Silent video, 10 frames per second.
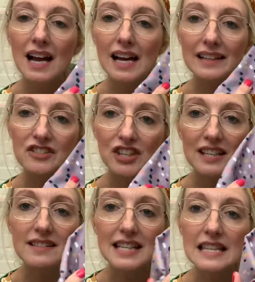And as you
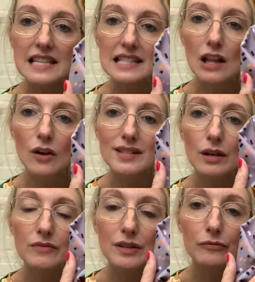can see, there's lots
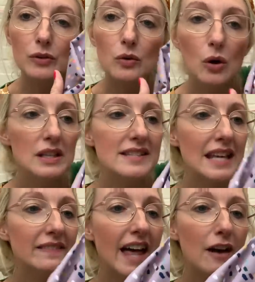of different colours
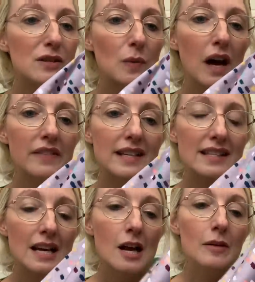in there as well. There's
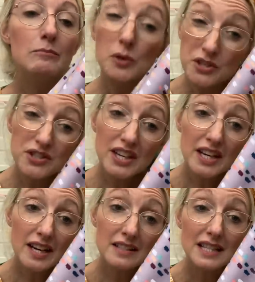
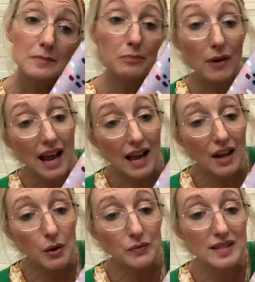mustard, there's
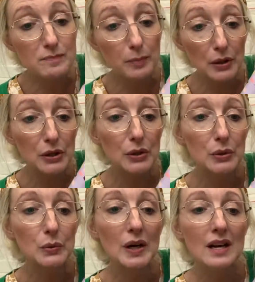brown, there's
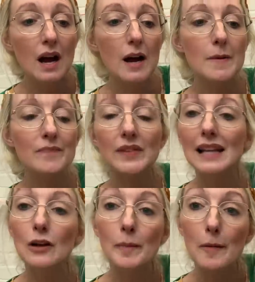blue, a
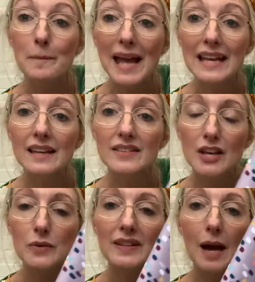little bit of pink.
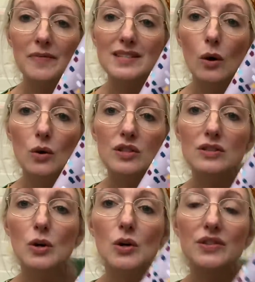So yeah, there's all
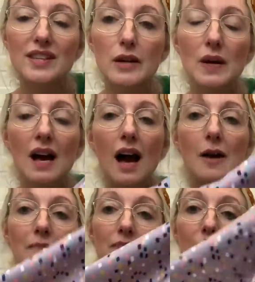sorts. So
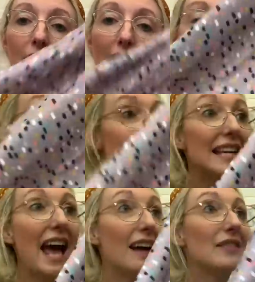and
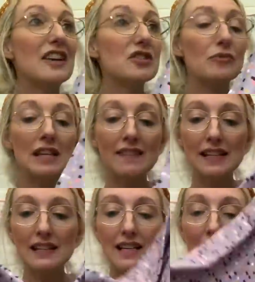yeah, I just really,
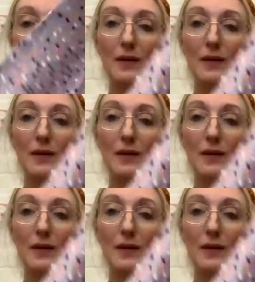really like it.